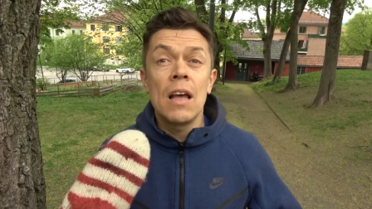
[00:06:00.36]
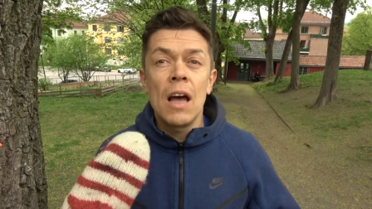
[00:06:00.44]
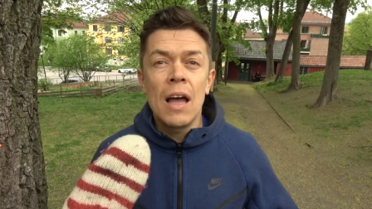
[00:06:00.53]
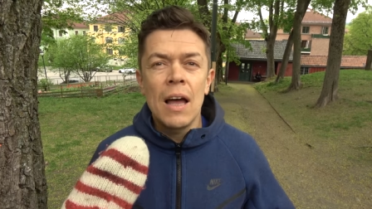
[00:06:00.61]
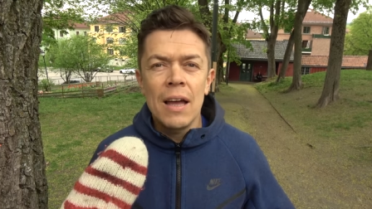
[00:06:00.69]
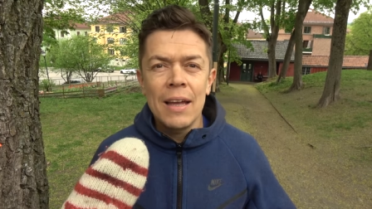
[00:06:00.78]
it's
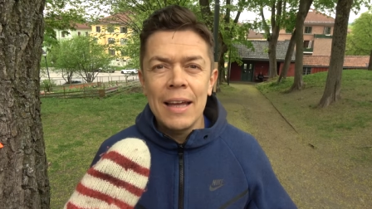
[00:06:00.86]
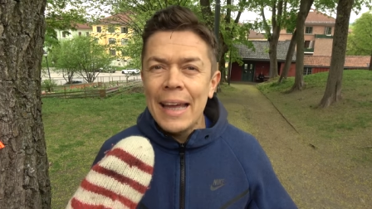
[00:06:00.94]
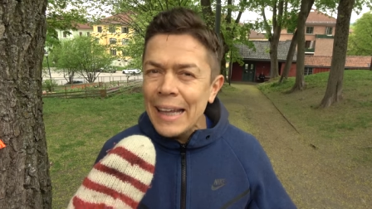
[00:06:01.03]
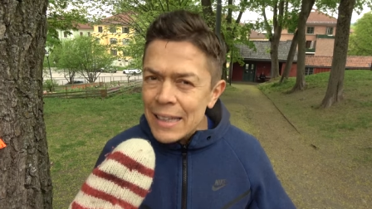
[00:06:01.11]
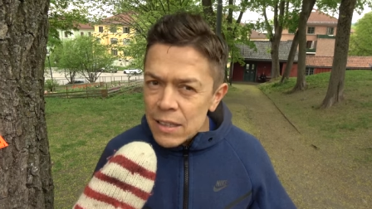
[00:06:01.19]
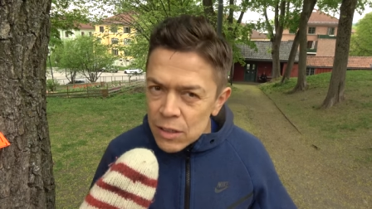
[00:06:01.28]
an A.
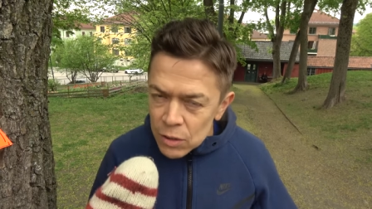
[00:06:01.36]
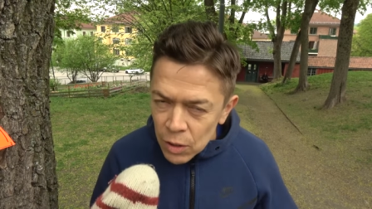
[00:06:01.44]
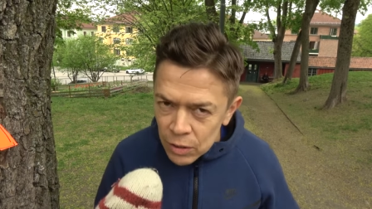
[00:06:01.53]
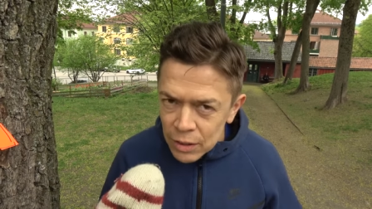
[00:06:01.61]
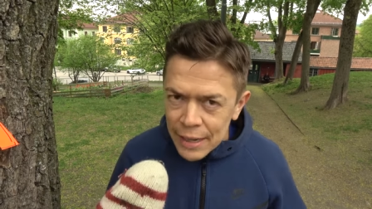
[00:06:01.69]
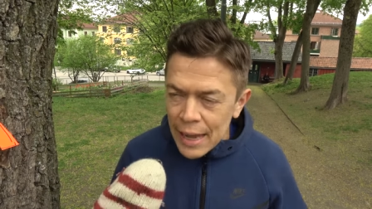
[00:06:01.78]
It's
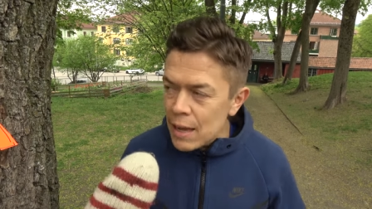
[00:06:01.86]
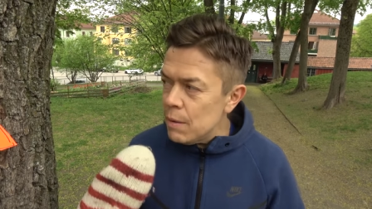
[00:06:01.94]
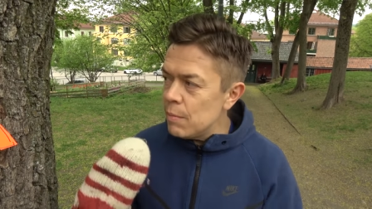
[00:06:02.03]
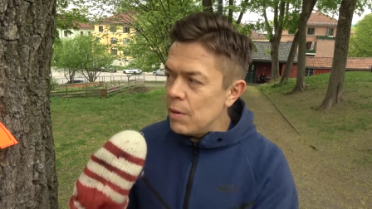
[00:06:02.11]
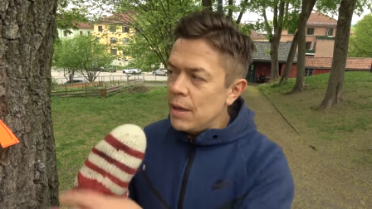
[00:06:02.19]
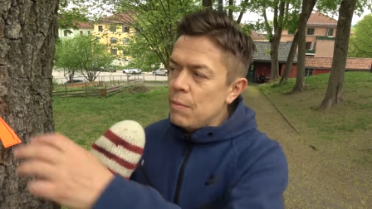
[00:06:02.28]
not an
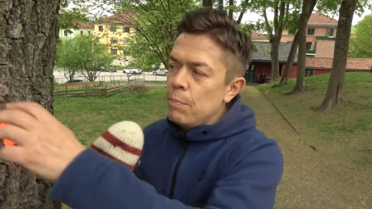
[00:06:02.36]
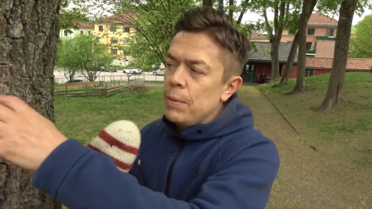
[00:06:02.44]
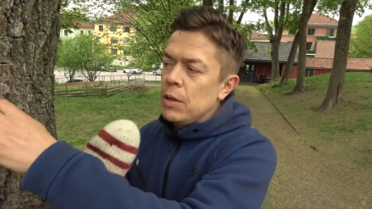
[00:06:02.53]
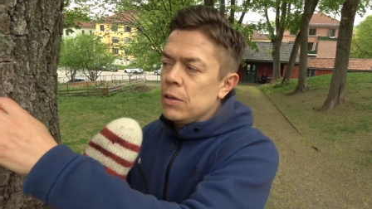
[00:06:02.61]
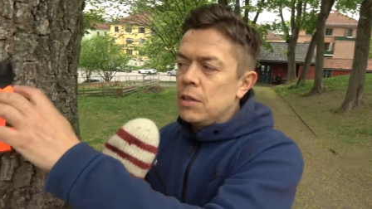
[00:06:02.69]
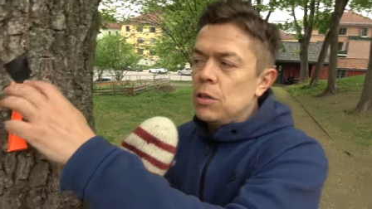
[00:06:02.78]
A
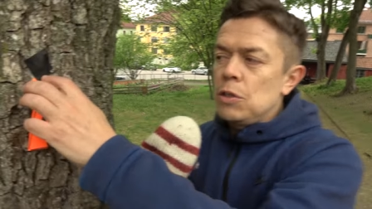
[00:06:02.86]
because the